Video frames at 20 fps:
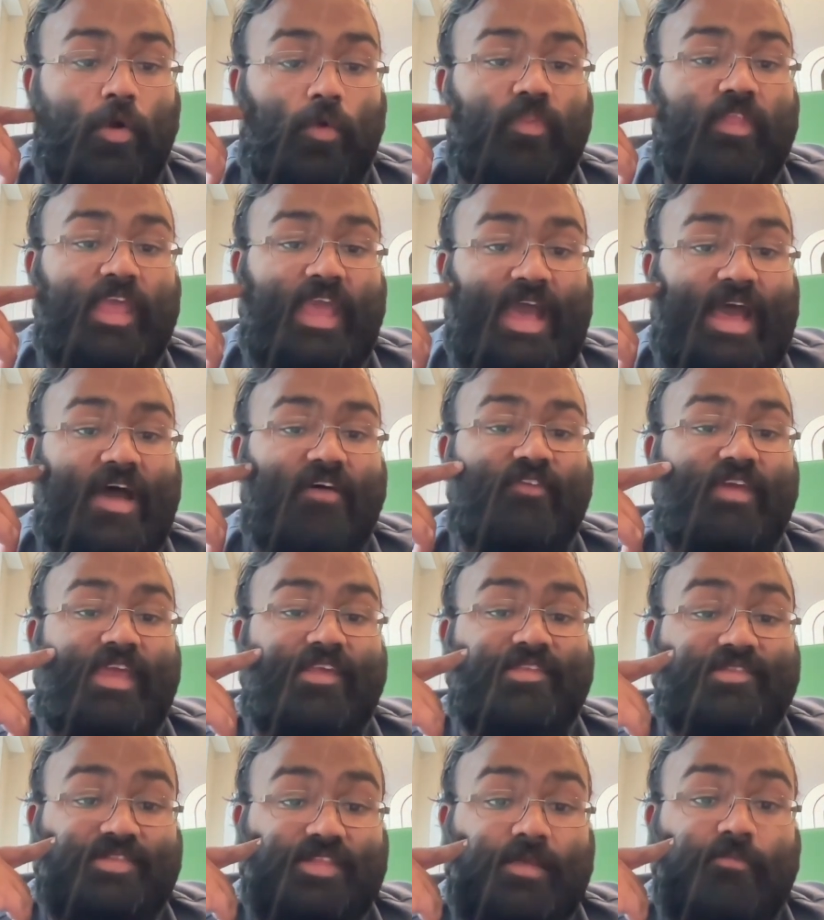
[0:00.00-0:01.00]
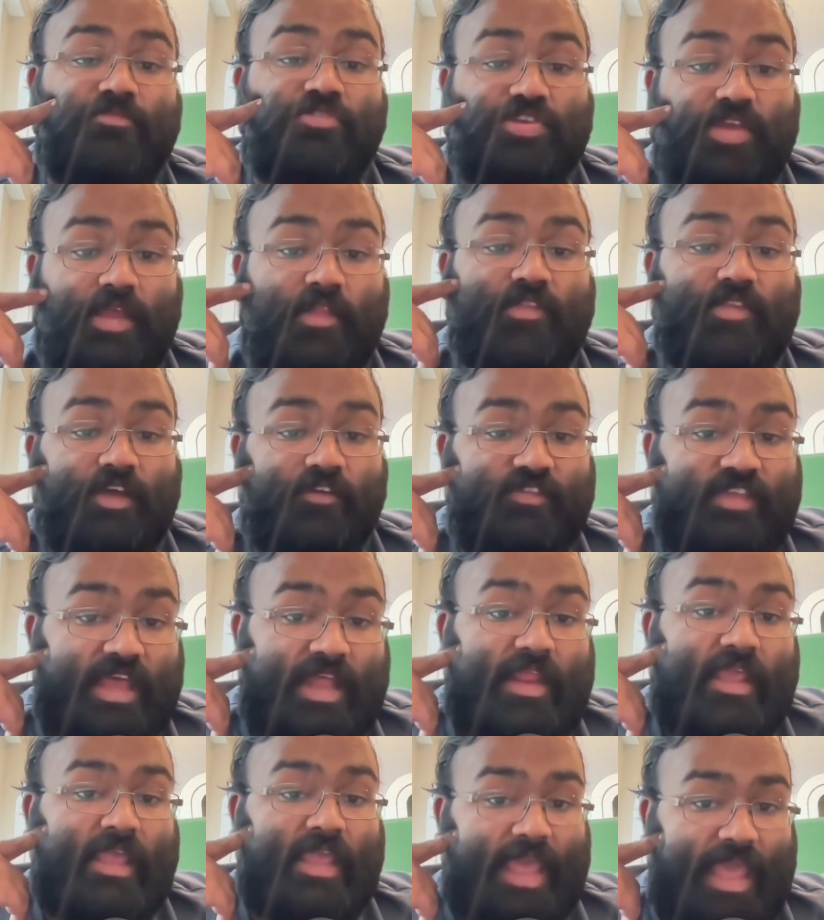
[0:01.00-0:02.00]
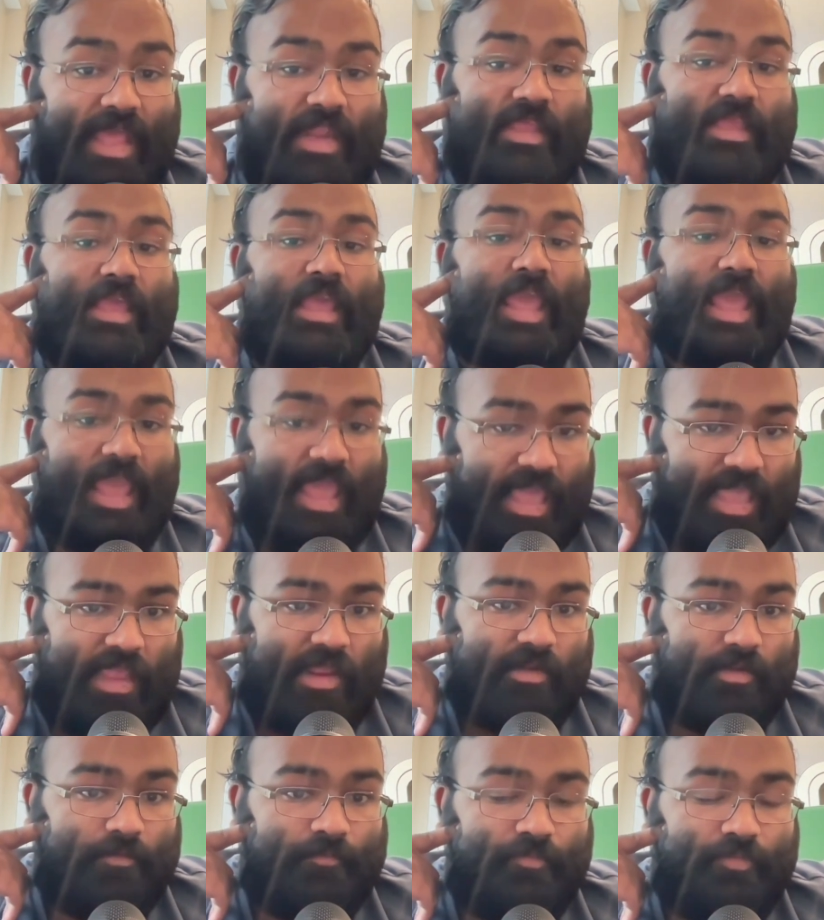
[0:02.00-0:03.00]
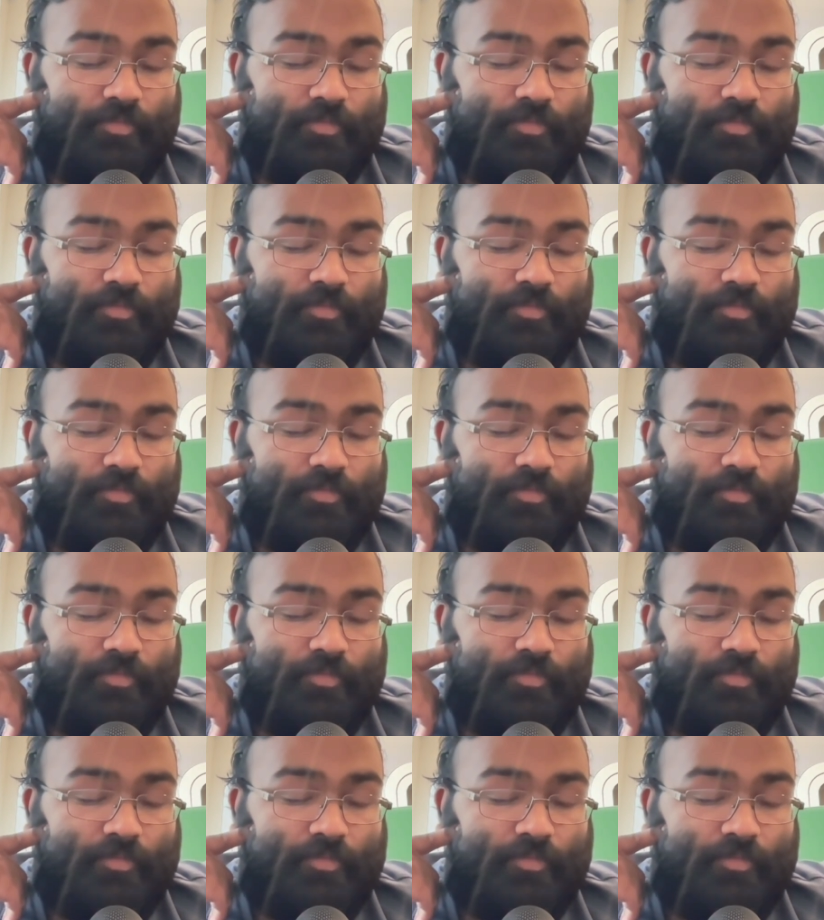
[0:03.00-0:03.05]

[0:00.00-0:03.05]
only have a slim chance of getting any aid?